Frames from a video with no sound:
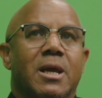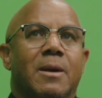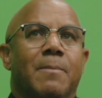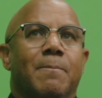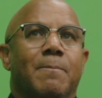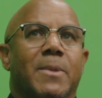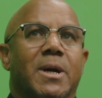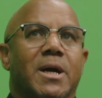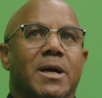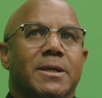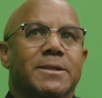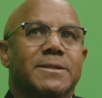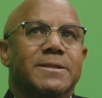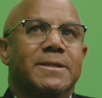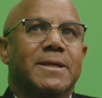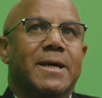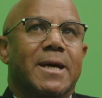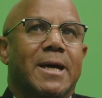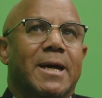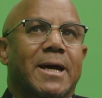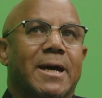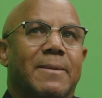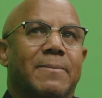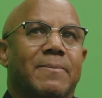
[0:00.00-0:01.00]

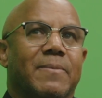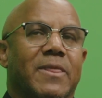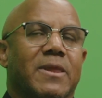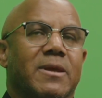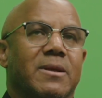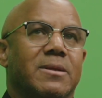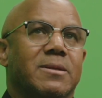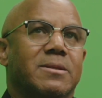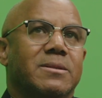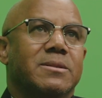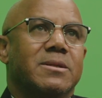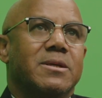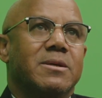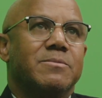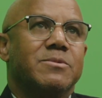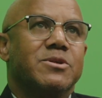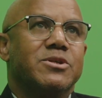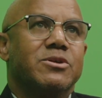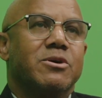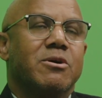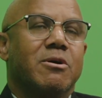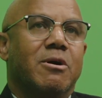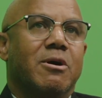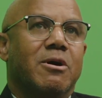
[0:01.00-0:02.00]
But in
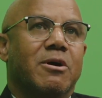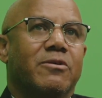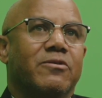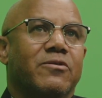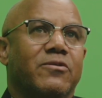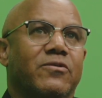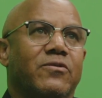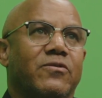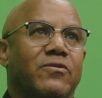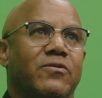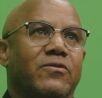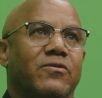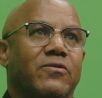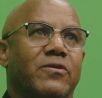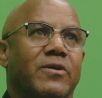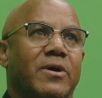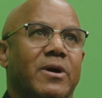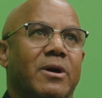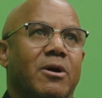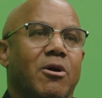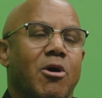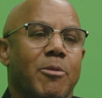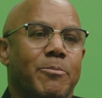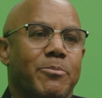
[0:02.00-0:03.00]
terms of
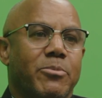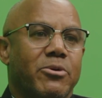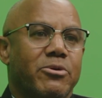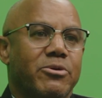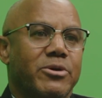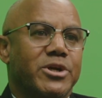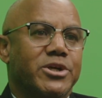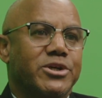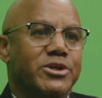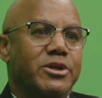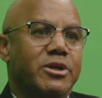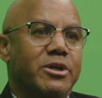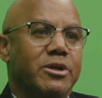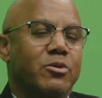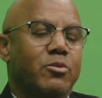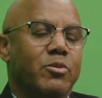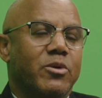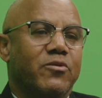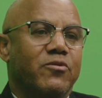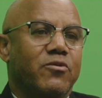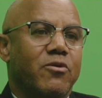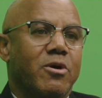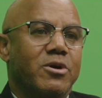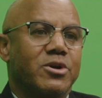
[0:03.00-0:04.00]
operation, we
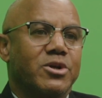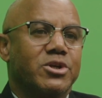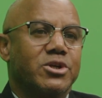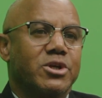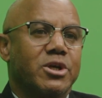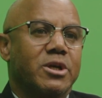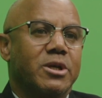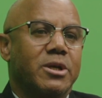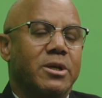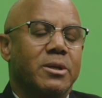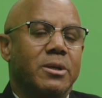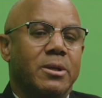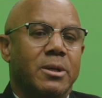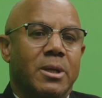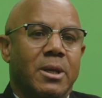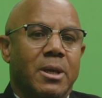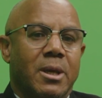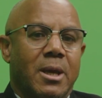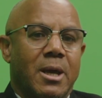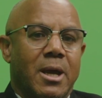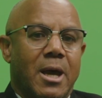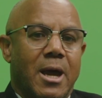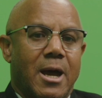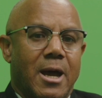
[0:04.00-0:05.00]
function
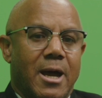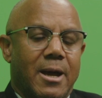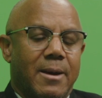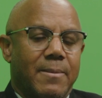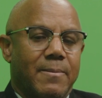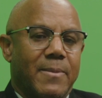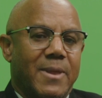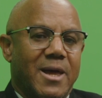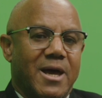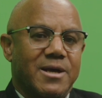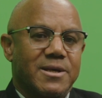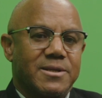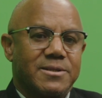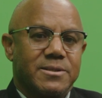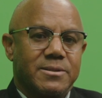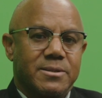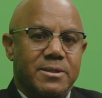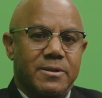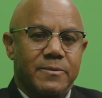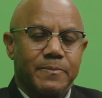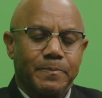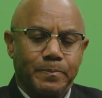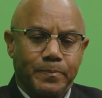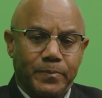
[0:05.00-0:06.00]
as
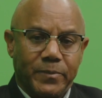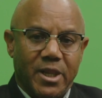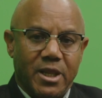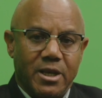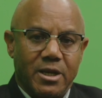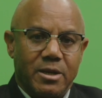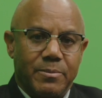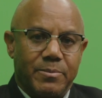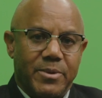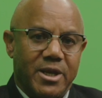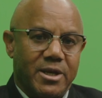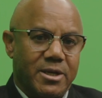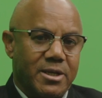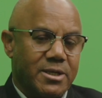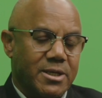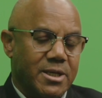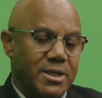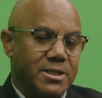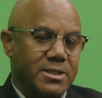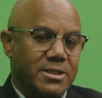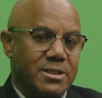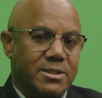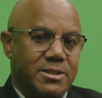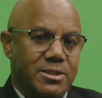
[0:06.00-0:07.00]
a independent
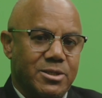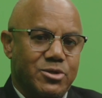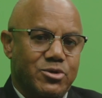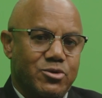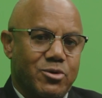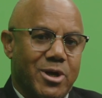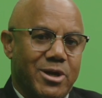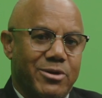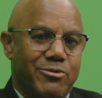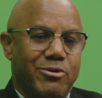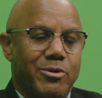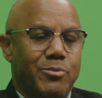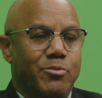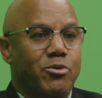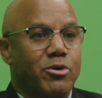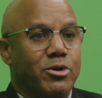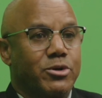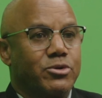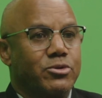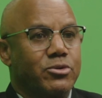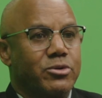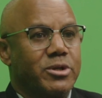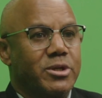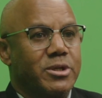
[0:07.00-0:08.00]
entity. So I
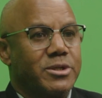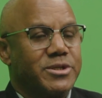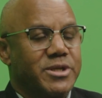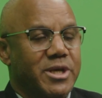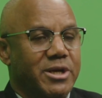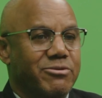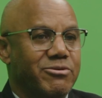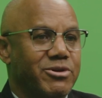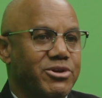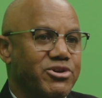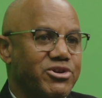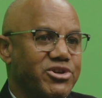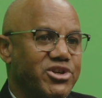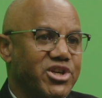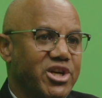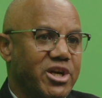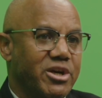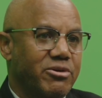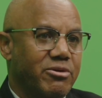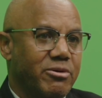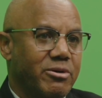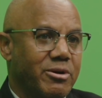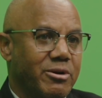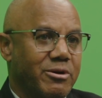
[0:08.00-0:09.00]
report to the Secretary
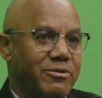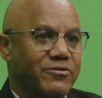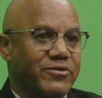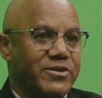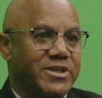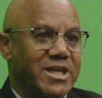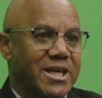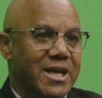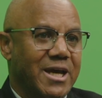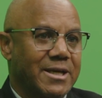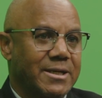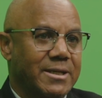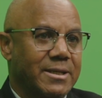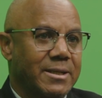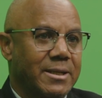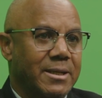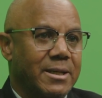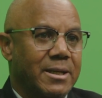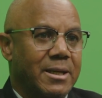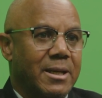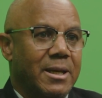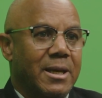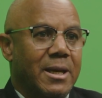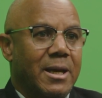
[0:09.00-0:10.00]
General of TIAT
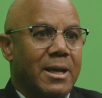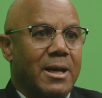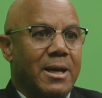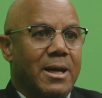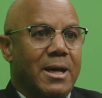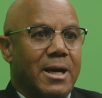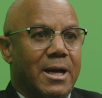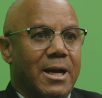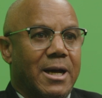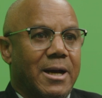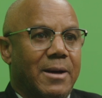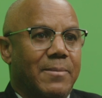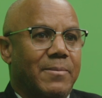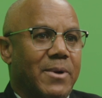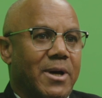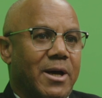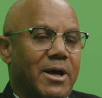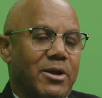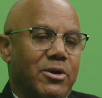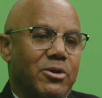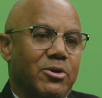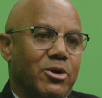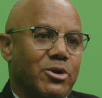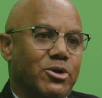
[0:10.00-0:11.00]

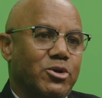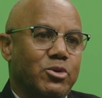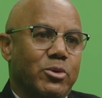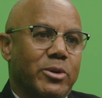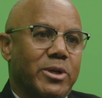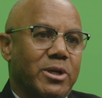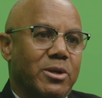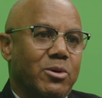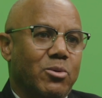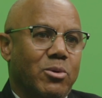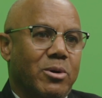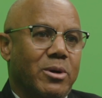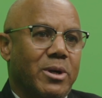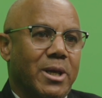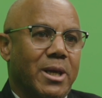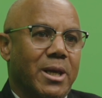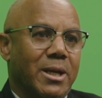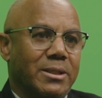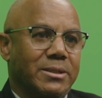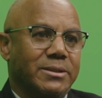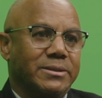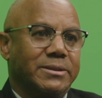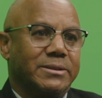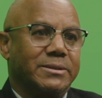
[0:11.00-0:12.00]
and not to anyone
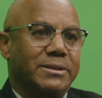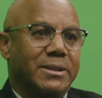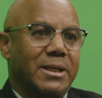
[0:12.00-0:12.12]
else.